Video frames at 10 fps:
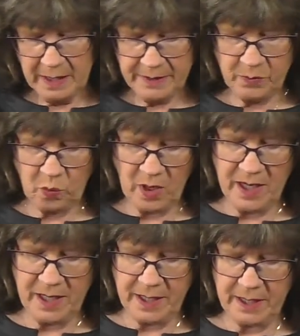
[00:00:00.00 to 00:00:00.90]
the
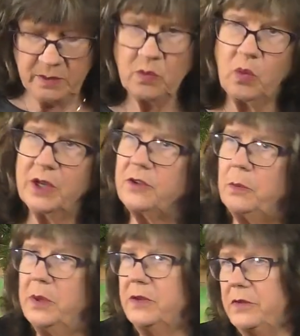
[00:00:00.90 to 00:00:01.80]
way in
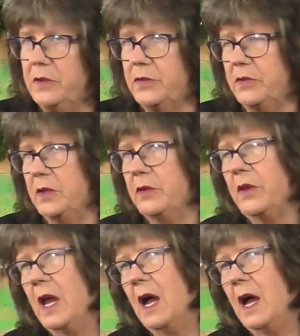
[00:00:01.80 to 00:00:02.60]
which businesses